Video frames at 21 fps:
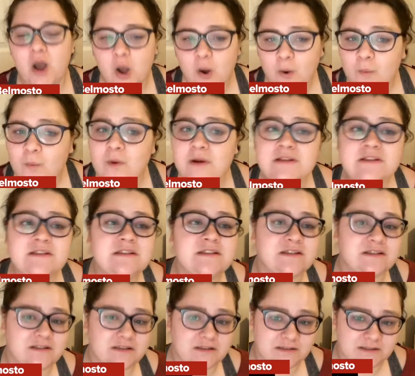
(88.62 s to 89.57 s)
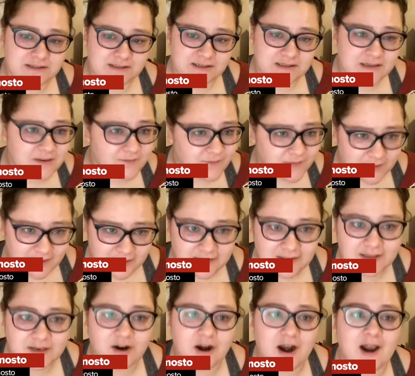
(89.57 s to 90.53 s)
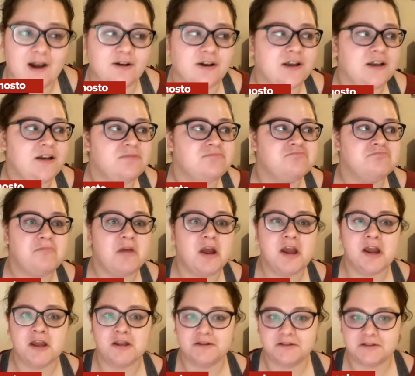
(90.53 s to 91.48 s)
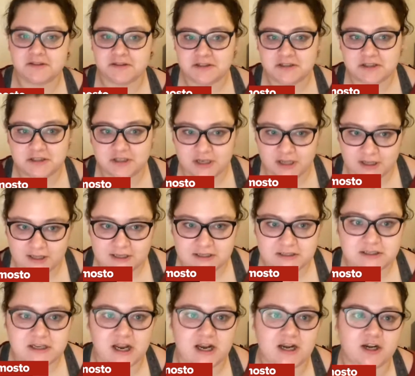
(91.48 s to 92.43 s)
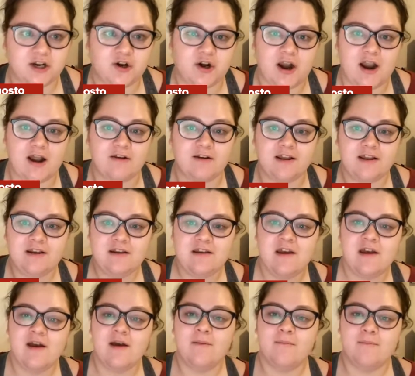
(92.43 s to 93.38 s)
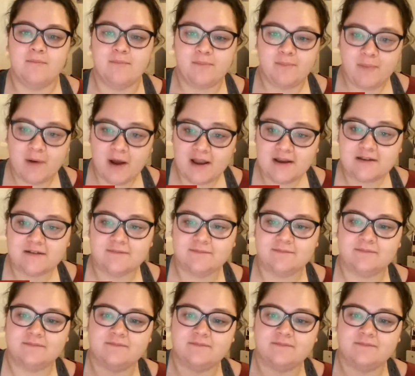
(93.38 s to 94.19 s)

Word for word: uh, was significantly crowded. It still is kind of crowded, but